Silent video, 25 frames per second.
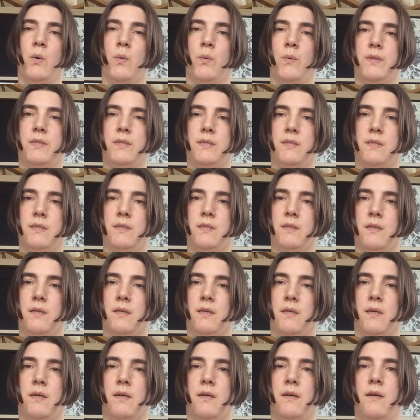with,
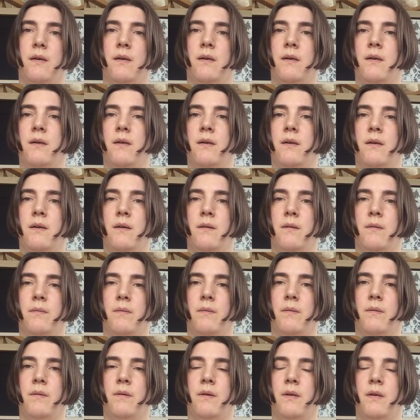
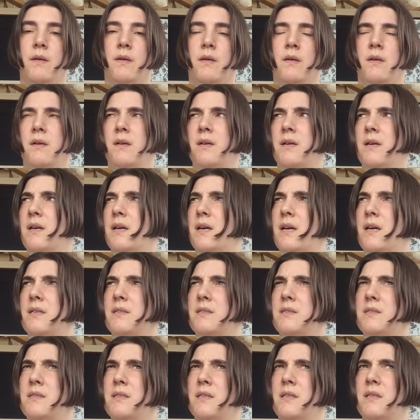
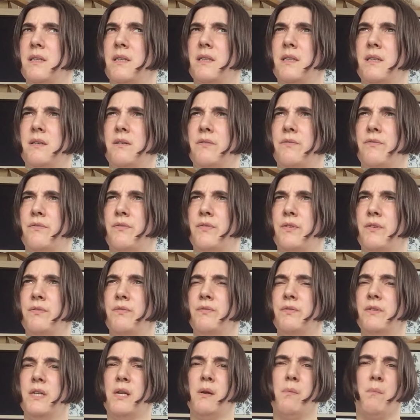I think,
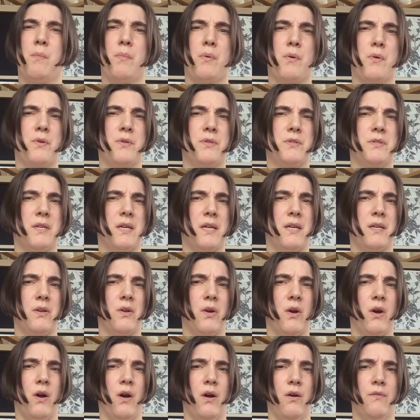
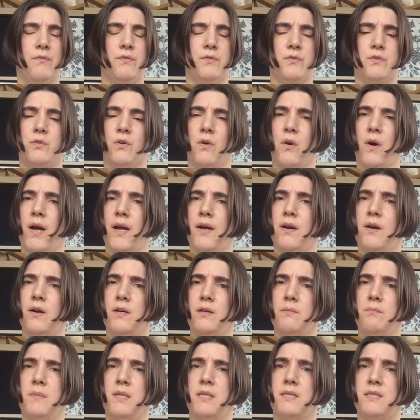15% off. So I
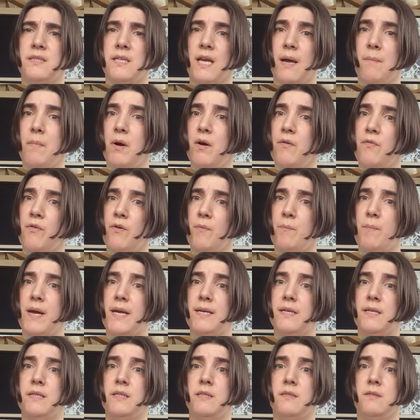got me some of her
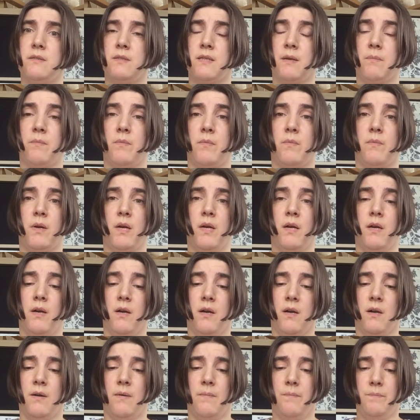patterns, some
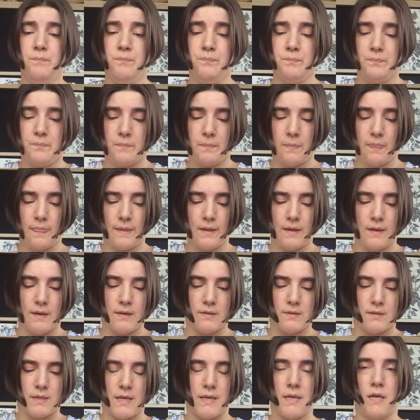
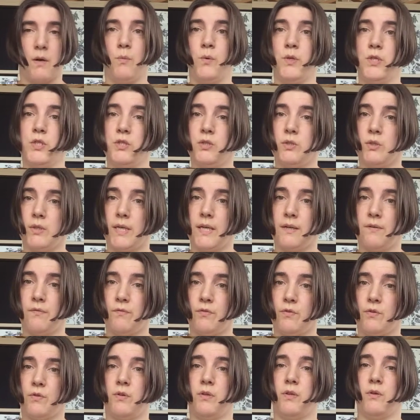that I wished to get
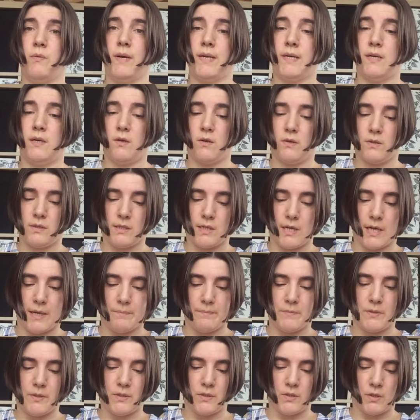for quite a long
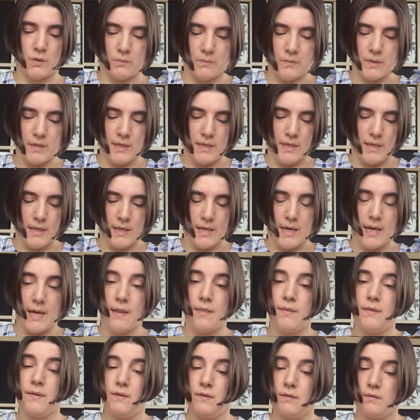time. So,
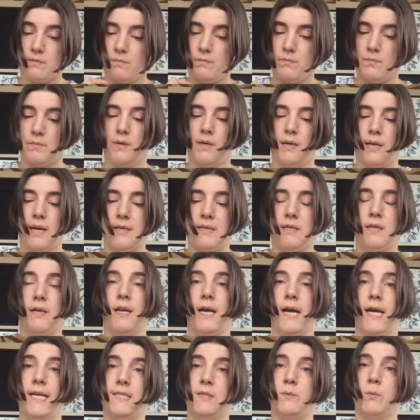and Lantern
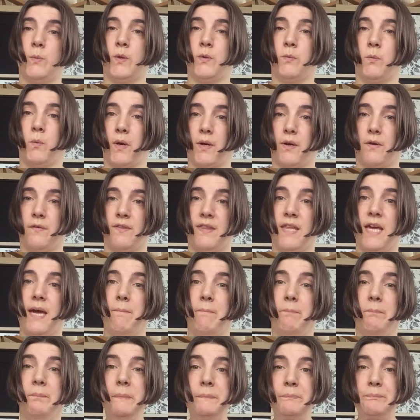Lights was one of them.